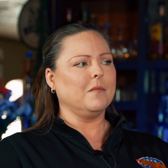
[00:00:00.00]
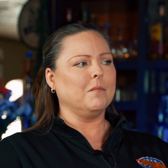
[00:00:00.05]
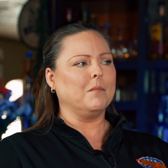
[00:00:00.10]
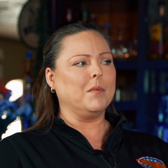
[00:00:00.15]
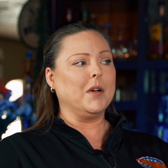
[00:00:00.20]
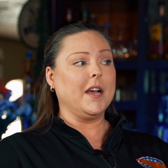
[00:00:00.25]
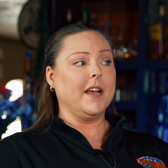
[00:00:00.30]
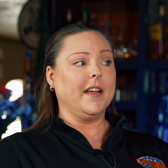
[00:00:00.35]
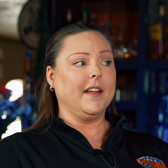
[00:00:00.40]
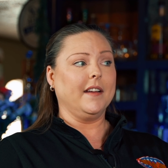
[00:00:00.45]

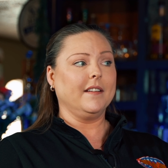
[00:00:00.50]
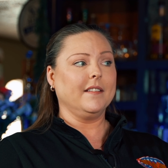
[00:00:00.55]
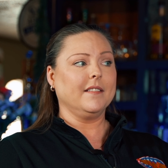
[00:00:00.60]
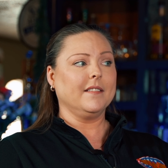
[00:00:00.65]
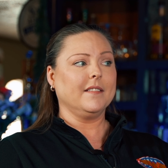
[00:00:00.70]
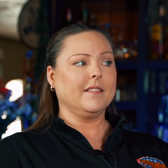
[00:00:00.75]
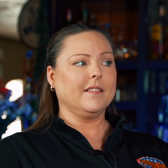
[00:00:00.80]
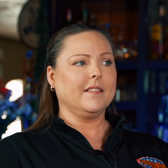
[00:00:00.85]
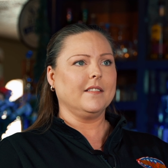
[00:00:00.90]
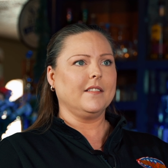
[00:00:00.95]
But
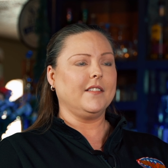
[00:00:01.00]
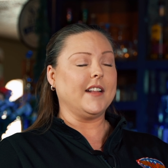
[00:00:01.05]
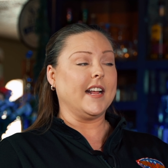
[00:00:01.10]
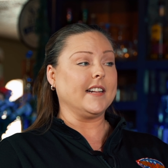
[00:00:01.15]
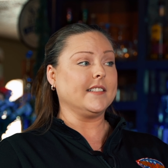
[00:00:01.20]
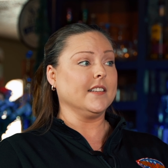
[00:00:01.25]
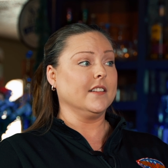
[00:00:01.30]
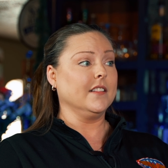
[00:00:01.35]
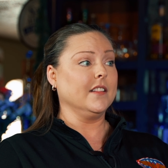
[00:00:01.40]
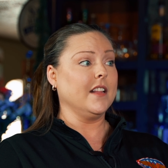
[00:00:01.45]

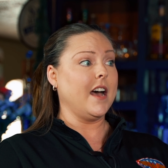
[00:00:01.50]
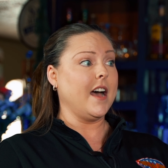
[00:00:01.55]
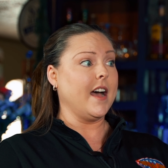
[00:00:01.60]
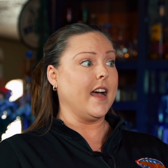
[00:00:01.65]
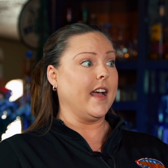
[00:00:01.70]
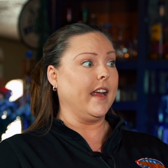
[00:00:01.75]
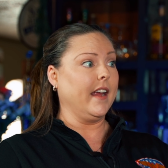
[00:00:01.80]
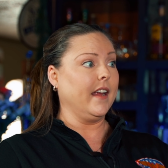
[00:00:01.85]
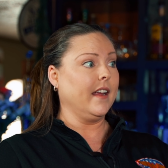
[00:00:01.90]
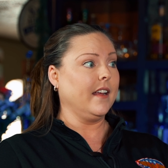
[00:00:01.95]
that's a
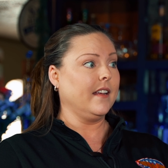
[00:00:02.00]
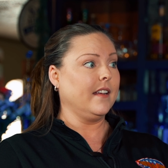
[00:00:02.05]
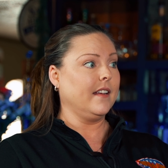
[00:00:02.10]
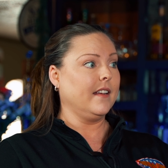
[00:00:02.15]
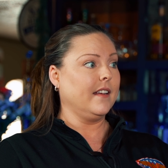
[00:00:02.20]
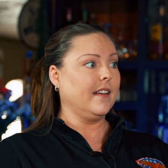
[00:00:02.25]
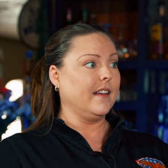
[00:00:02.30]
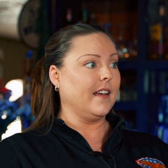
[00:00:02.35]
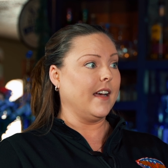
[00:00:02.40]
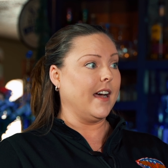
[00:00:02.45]
lie.
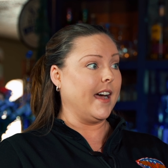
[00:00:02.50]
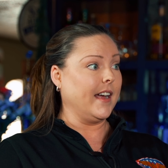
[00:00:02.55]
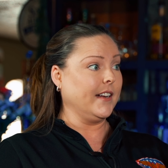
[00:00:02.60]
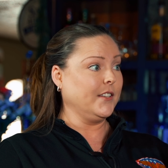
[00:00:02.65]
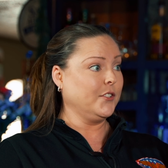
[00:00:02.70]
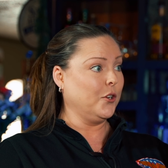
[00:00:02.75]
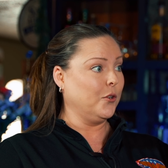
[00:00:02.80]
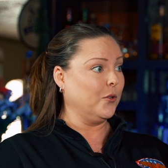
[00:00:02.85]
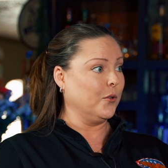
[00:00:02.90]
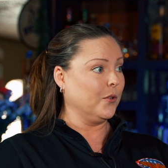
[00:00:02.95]
I
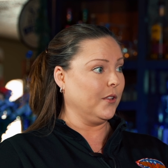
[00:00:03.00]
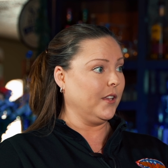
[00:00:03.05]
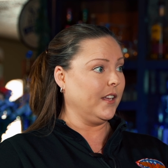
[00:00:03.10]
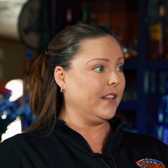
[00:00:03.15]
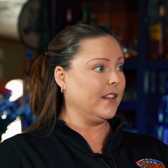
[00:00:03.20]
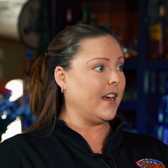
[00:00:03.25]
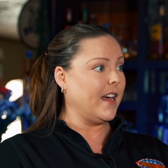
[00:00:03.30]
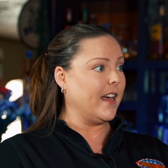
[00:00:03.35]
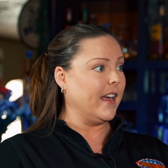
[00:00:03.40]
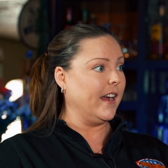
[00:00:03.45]
totally
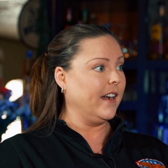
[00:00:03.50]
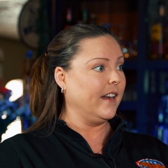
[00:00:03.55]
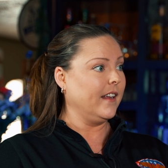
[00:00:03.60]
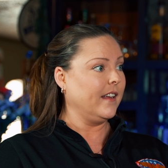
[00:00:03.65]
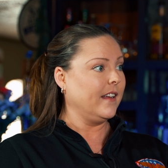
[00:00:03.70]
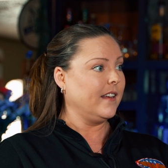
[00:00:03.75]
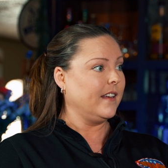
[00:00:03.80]
lied.